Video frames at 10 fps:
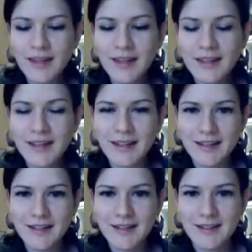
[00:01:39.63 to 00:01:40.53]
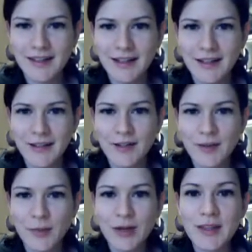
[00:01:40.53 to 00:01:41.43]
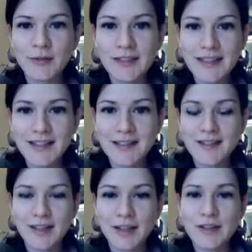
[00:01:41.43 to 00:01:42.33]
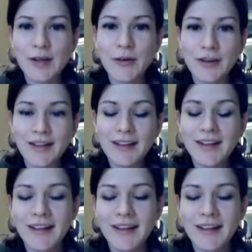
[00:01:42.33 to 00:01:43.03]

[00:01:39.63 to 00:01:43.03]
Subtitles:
It is a point that releases serotonin